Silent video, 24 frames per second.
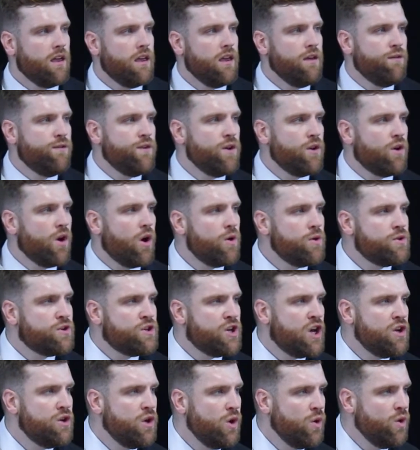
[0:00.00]
If you go
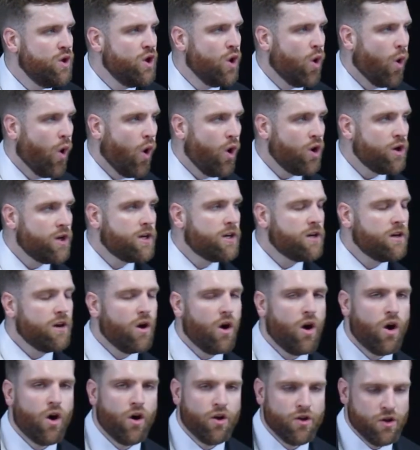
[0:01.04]
to New York
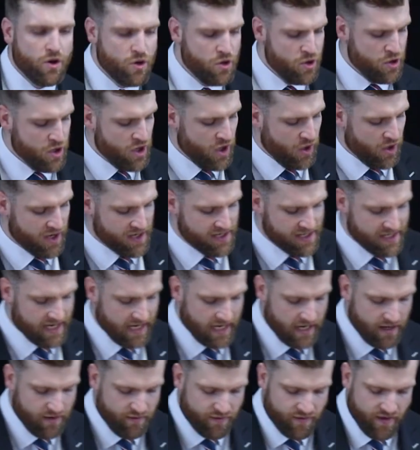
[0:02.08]
on New Year's
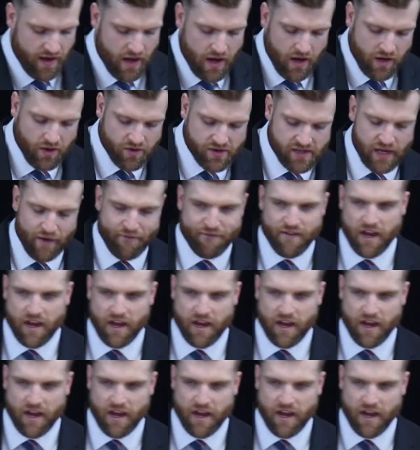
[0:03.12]
Eve, you'll see a